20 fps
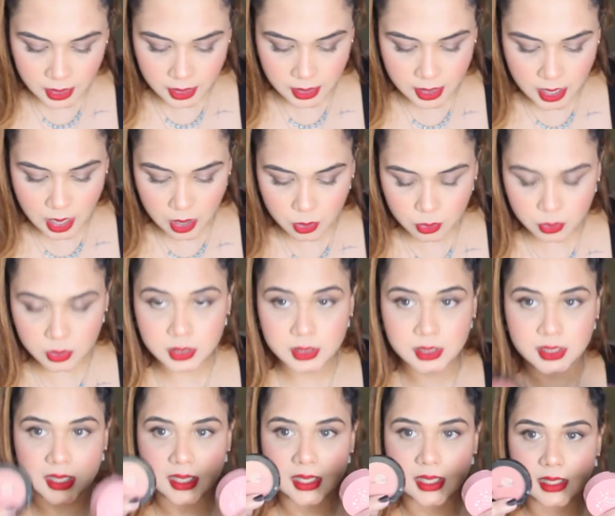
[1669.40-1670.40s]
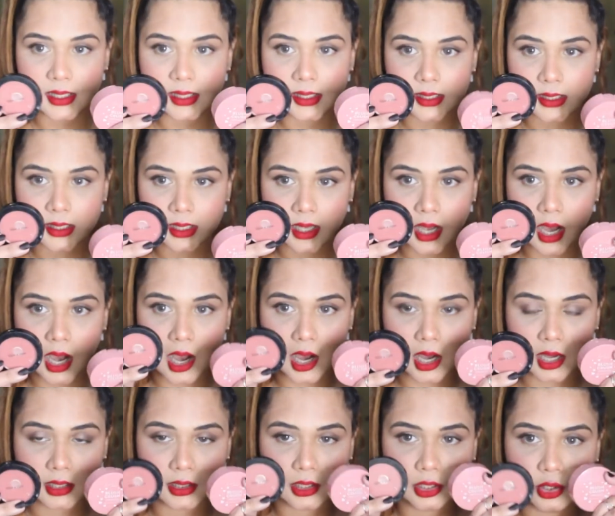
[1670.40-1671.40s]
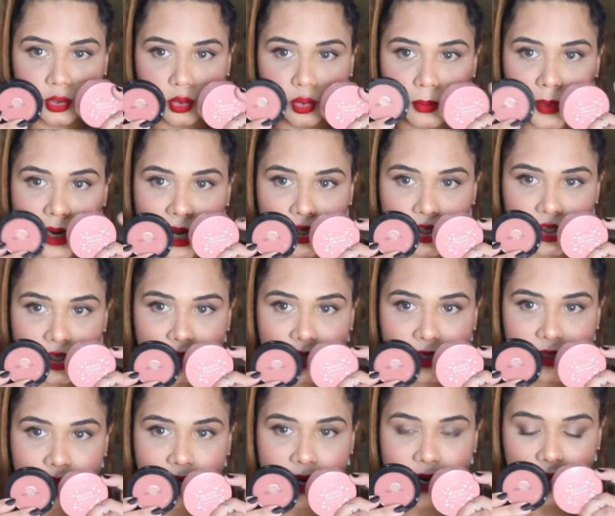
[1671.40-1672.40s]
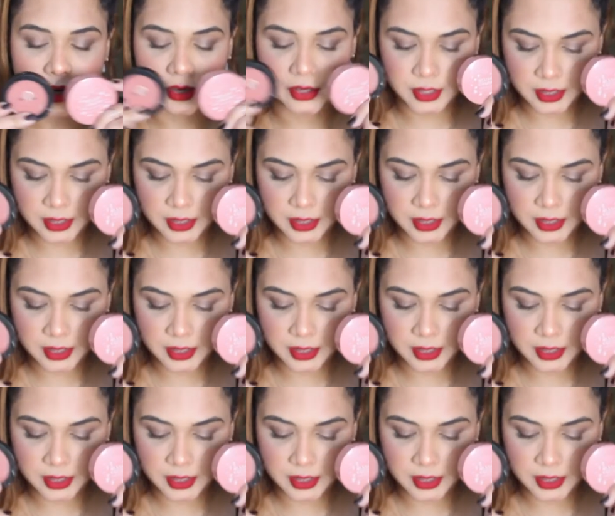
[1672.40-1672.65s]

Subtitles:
Now these are the two blushes that I